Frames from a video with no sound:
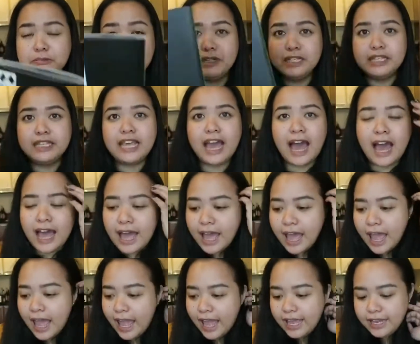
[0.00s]
But yeah.
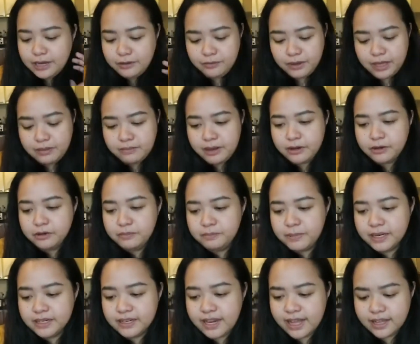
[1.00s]
Anyway, meron
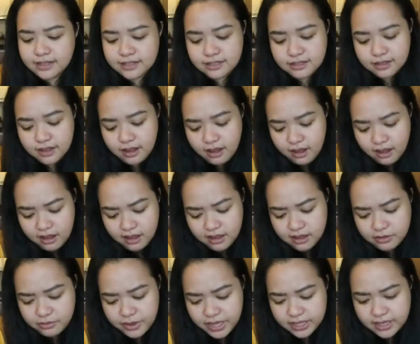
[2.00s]
pang next.
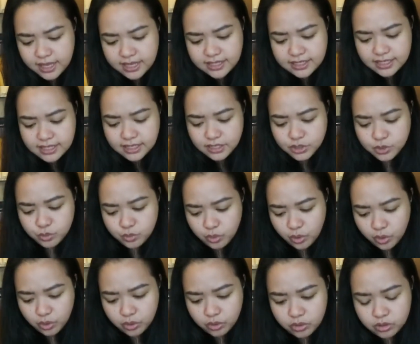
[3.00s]
Wait, I see a
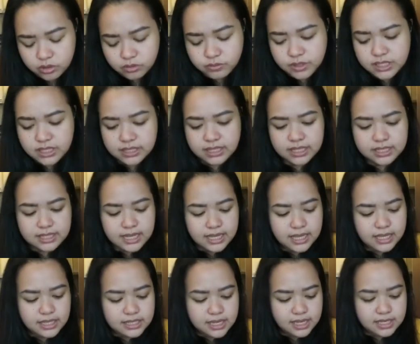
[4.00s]
Suho. What's this?
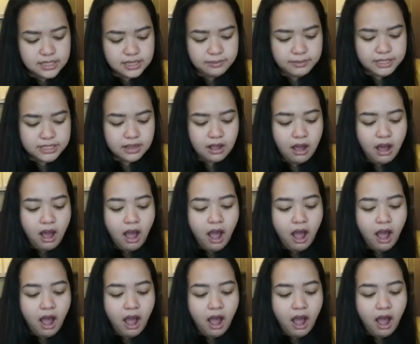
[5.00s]
Like, isa-isa ba siya?